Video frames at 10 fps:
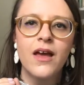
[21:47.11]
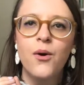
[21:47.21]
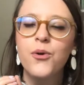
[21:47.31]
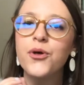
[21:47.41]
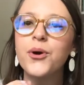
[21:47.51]

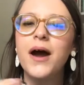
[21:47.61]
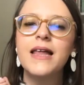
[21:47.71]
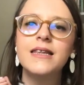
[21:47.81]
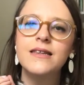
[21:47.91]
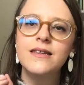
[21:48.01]
although I
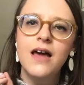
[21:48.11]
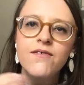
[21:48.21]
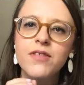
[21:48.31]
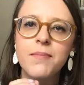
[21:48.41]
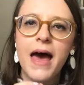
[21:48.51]

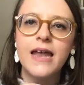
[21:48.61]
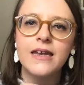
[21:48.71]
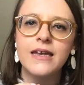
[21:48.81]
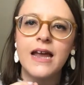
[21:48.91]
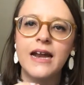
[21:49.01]
love the
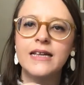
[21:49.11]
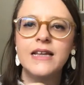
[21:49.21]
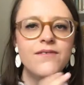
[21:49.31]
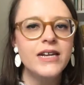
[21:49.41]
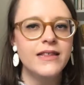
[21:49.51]
pattern and I
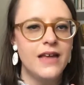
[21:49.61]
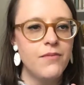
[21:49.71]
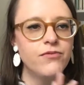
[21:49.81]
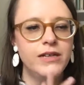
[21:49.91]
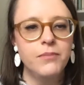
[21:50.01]
love it in that
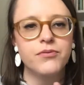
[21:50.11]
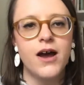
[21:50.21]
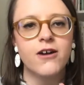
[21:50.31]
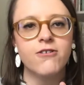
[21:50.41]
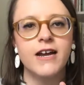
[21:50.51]
really
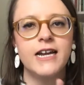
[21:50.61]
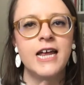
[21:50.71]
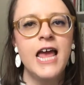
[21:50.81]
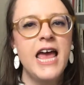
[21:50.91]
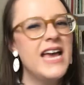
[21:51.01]
bright green,
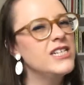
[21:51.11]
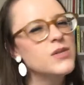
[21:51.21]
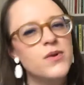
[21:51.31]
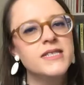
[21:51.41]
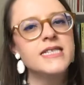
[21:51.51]
it just
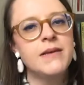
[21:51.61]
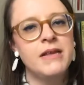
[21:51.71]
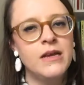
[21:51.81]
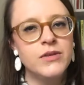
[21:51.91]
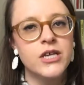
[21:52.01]
wasn't
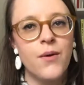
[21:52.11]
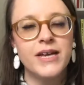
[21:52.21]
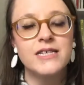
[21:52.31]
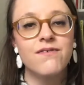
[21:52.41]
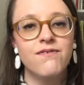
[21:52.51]
something that was
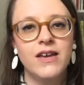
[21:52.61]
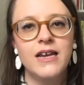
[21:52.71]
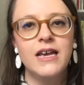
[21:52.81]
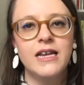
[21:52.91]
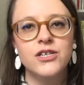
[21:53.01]
going to fit
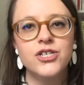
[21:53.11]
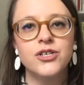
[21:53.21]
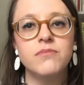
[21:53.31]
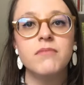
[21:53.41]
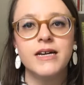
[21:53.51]

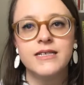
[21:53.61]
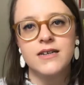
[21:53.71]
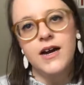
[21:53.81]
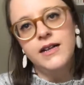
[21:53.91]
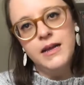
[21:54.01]
into my
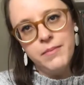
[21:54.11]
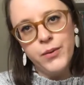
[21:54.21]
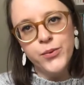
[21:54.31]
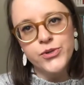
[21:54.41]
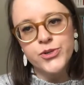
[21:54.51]
style and my
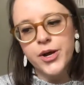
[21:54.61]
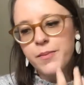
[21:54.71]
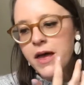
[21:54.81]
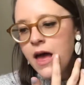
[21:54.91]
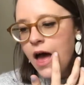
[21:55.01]
wardrobe.
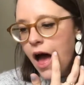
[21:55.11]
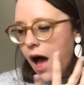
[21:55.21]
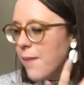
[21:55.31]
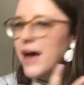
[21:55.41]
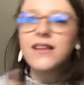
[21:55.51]

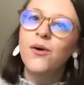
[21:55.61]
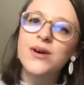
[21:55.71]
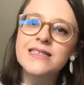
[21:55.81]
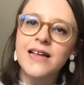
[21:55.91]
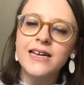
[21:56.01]
I
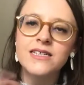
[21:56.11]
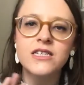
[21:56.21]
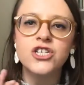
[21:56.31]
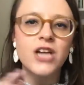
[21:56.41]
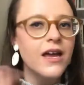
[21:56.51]
always like to
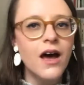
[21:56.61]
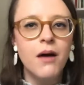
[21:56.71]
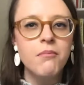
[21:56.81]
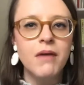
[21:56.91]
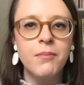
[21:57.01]
shake
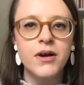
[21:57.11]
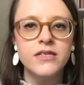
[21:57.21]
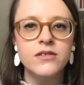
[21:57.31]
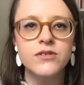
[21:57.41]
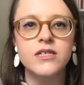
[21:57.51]
up my
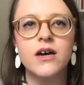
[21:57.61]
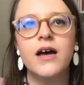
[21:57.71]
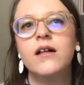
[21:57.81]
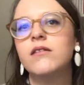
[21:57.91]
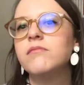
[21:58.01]
personal
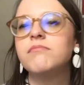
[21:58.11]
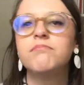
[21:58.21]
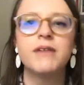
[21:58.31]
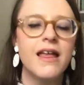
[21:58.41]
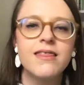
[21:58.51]
style,
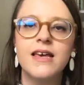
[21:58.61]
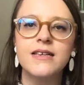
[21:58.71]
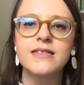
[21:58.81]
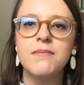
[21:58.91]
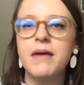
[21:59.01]
get
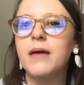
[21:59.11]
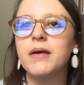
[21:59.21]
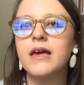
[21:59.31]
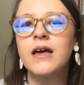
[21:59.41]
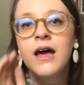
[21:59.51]
things that
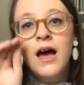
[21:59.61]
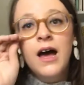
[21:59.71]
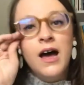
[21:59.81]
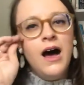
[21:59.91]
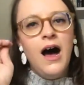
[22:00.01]
maybe
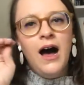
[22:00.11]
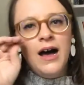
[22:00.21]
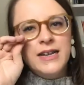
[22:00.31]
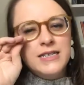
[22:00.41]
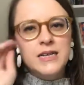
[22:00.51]

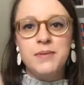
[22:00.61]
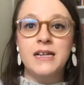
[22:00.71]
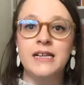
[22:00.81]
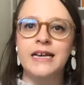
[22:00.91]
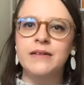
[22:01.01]
aren't
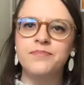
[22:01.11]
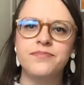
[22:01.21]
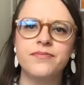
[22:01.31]
typically,